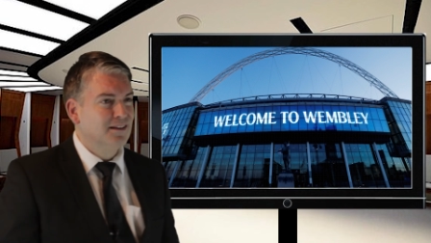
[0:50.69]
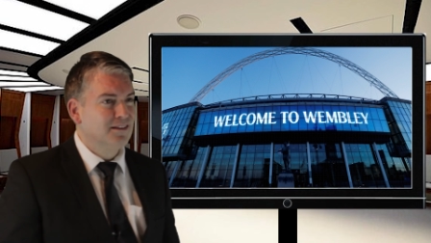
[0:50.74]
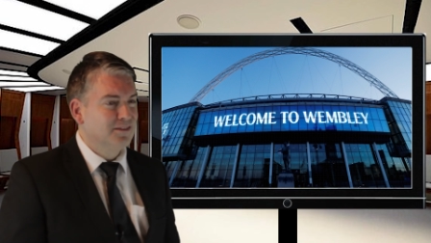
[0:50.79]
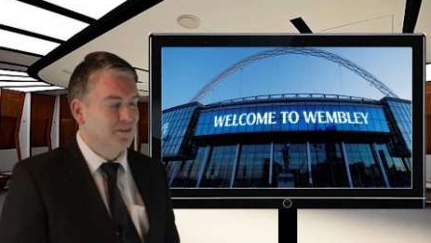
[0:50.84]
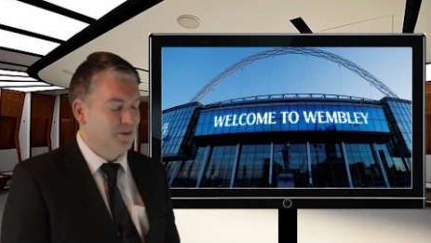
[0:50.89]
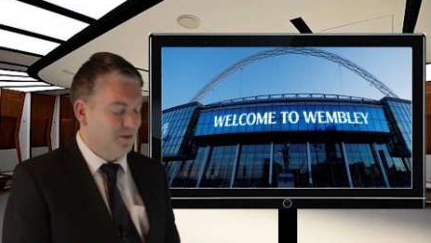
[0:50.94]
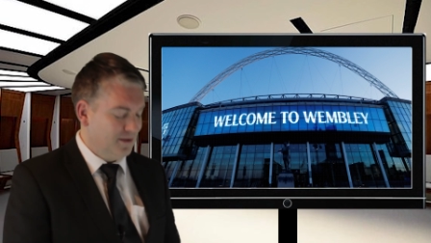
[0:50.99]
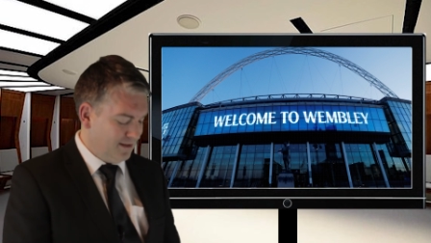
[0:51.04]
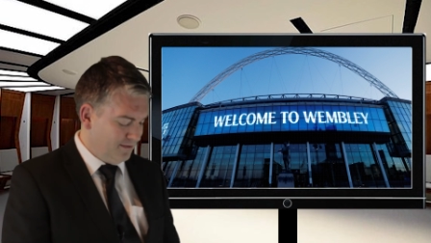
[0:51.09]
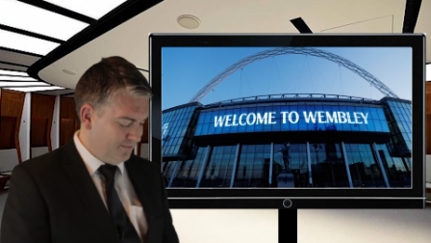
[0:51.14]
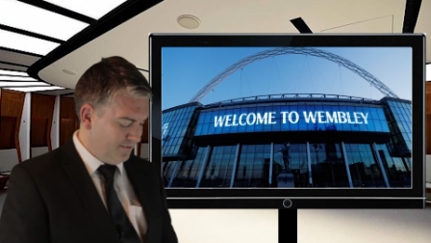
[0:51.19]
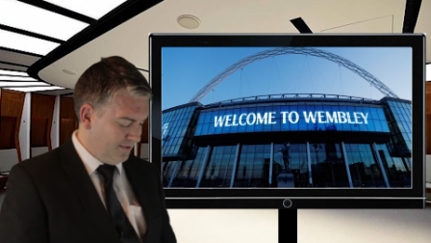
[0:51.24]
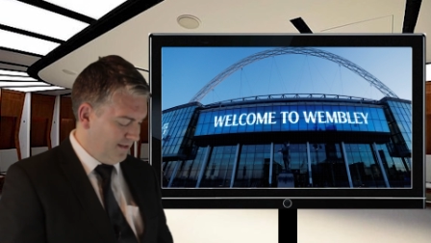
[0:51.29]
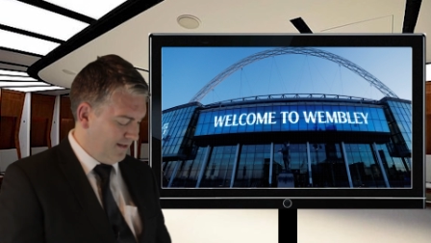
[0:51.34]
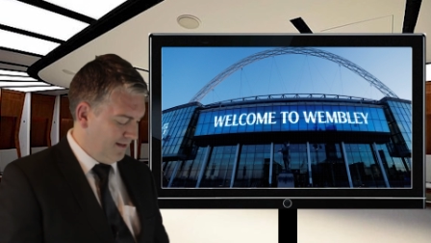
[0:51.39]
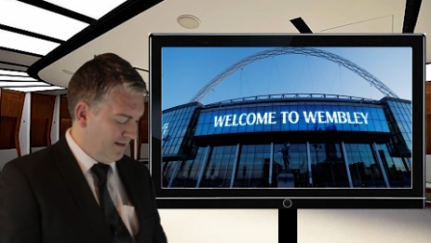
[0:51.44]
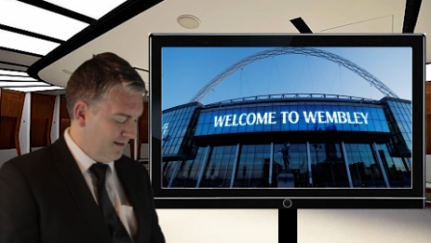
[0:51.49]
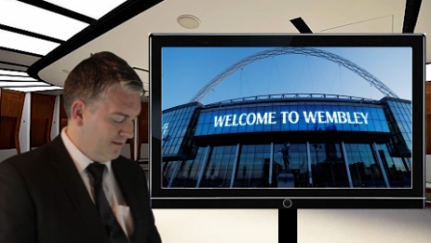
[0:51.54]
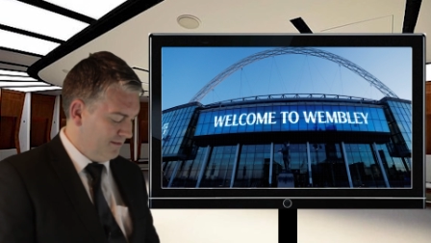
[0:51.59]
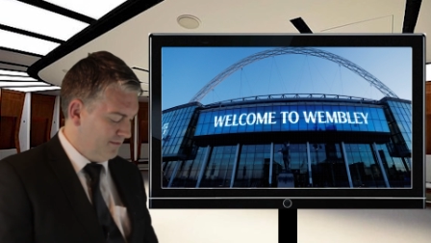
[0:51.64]
So I have it
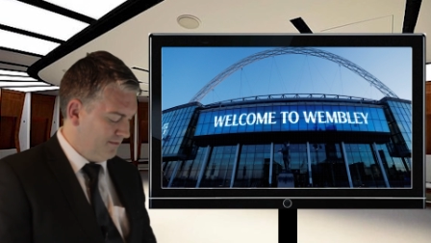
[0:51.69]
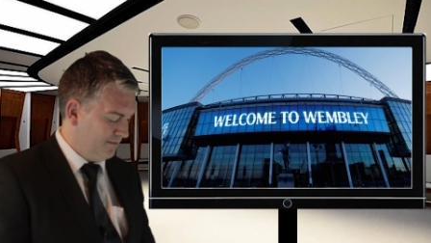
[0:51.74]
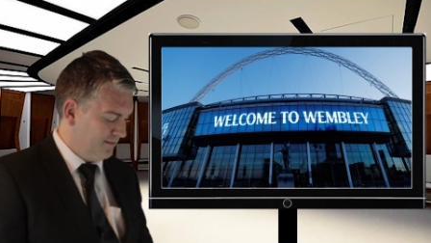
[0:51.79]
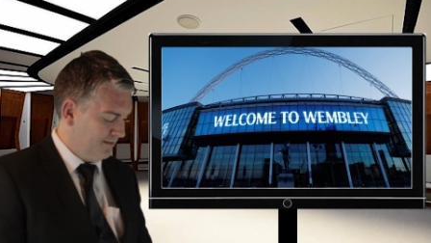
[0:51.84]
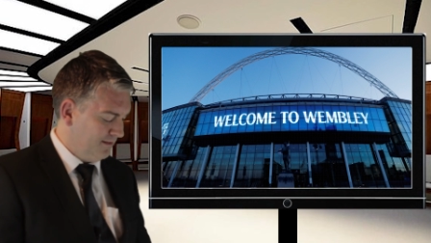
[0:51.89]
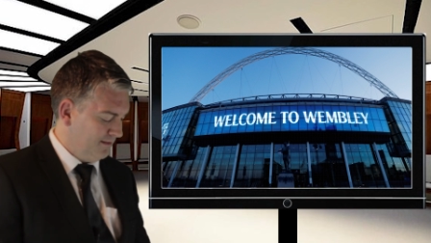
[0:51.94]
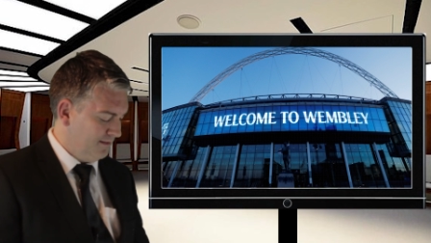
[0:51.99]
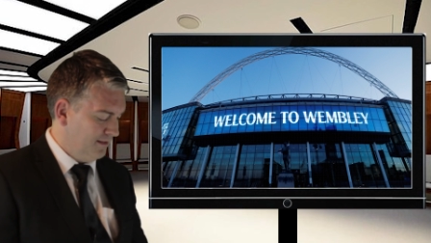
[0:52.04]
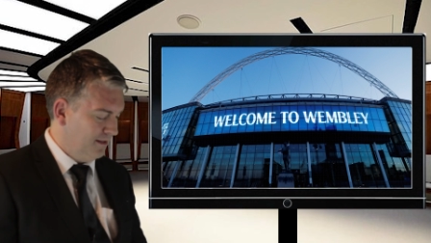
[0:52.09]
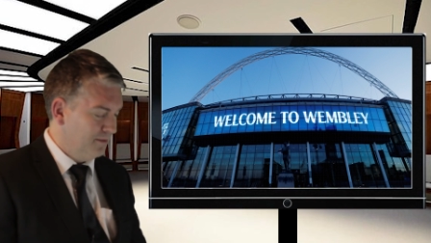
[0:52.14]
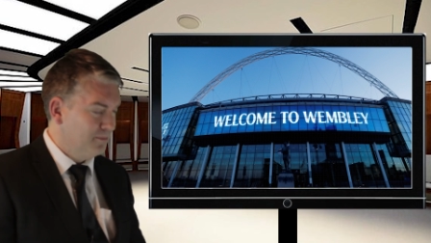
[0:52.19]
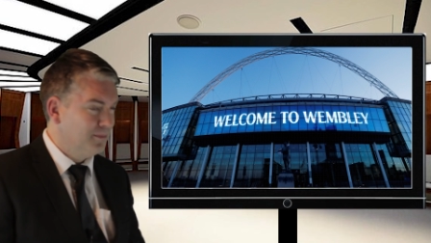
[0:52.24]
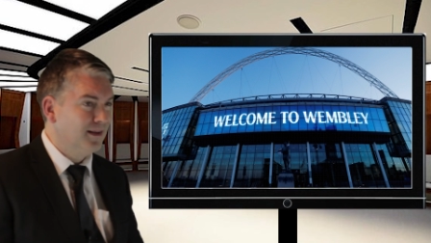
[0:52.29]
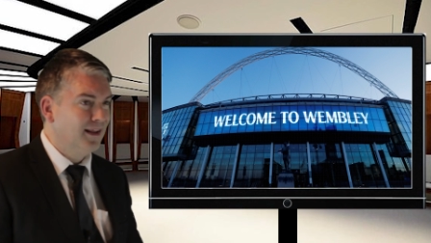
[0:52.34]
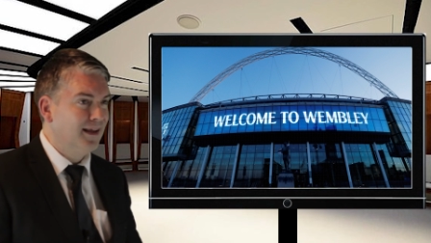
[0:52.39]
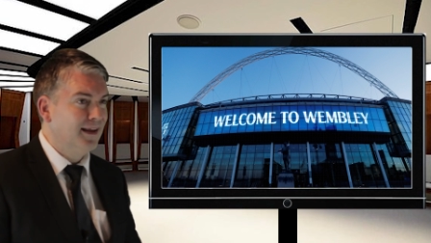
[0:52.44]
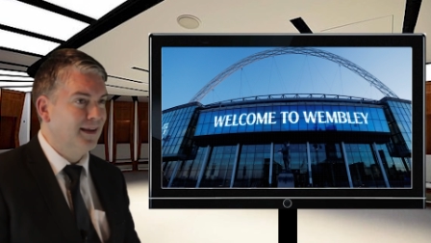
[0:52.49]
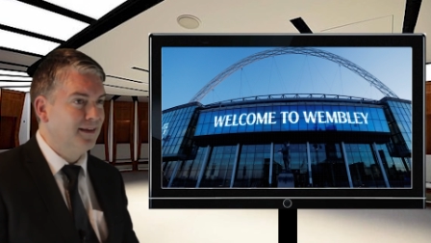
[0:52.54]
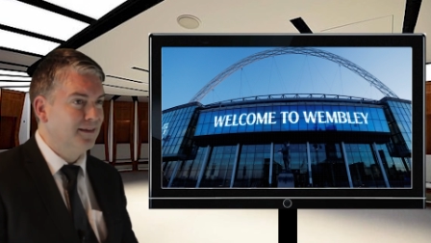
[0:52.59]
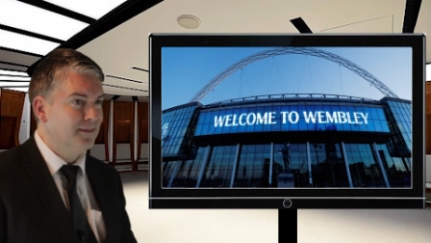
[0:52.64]
here. I'll just hit
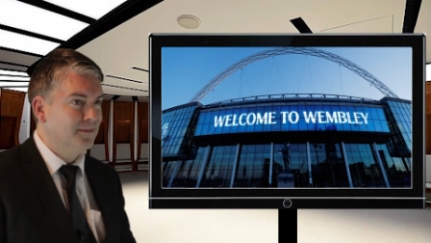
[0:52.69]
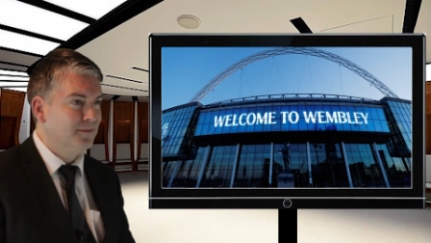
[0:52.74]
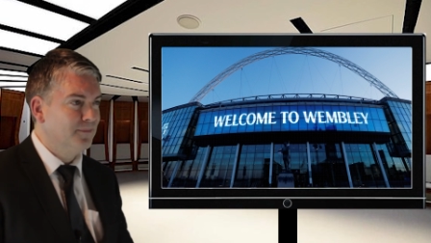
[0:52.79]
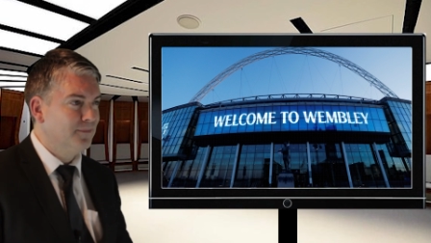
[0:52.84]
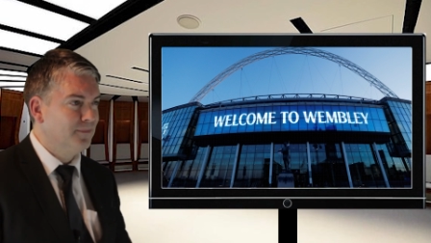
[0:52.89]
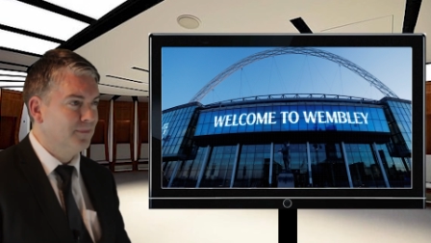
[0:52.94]
play.